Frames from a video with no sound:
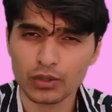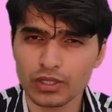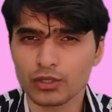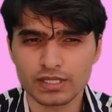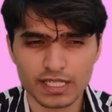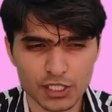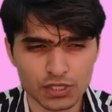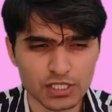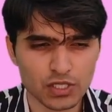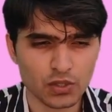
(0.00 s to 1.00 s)
aortic cross
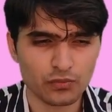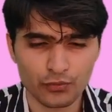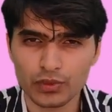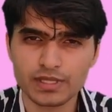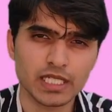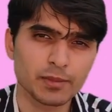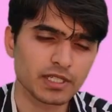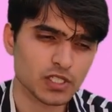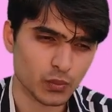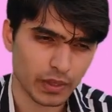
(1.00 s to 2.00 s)
section is 4
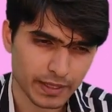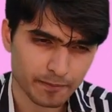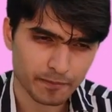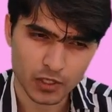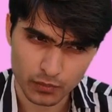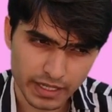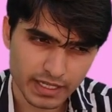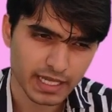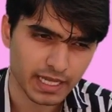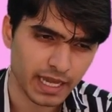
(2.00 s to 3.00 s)
centimeters square,
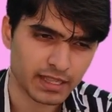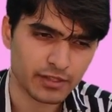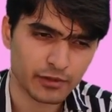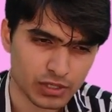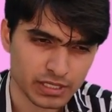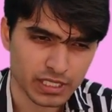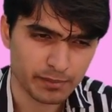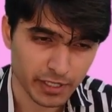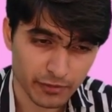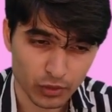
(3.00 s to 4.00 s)
right? And the
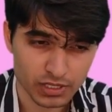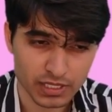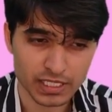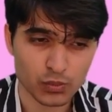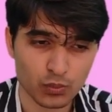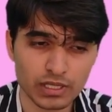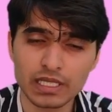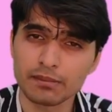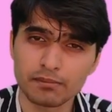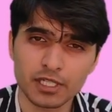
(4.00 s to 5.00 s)
velocity, peak velocity, is
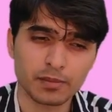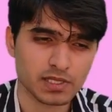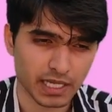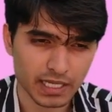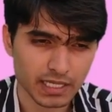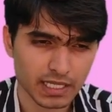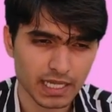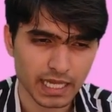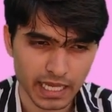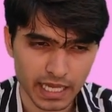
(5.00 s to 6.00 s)
1 meter per second,
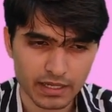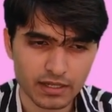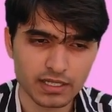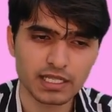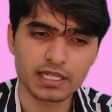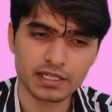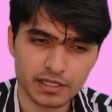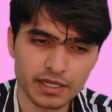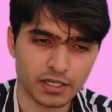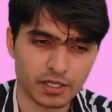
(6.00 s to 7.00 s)
and the
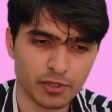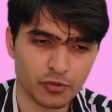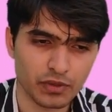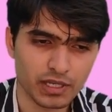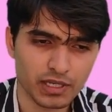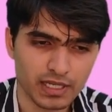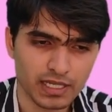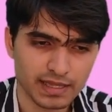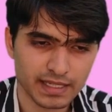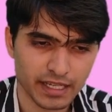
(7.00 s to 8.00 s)
gradient between
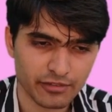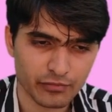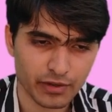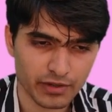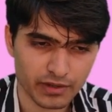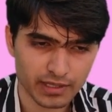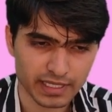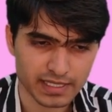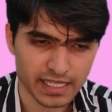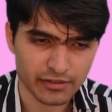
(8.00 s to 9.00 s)
the left
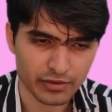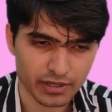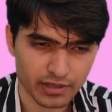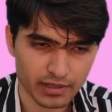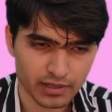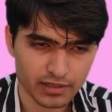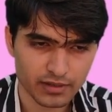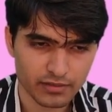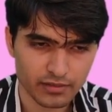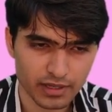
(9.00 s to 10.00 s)
ventricle, that is left ventricle,
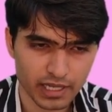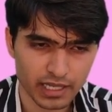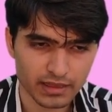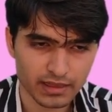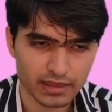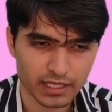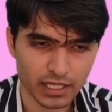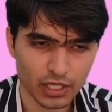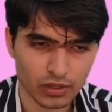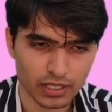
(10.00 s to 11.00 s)
and
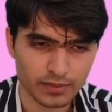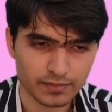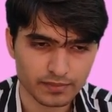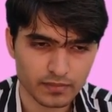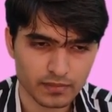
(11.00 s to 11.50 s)
the aorta,